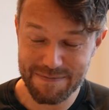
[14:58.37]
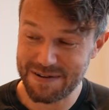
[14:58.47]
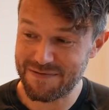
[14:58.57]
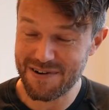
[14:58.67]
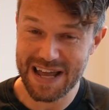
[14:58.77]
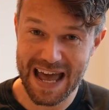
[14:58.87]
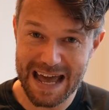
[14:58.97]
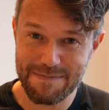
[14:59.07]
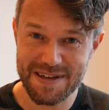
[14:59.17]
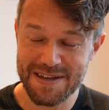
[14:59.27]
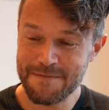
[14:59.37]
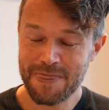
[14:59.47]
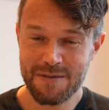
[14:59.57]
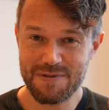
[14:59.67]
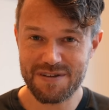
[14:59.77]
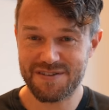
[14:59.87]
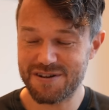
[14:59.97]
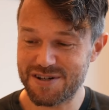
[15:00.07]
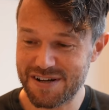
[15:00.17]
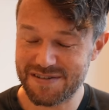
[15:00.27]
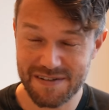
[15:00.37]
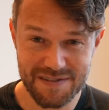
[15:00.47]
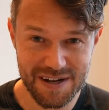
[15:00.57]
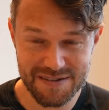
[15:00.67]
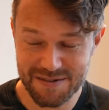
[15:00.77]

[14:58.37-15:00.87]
I've been very happy with the two shoes, and I've done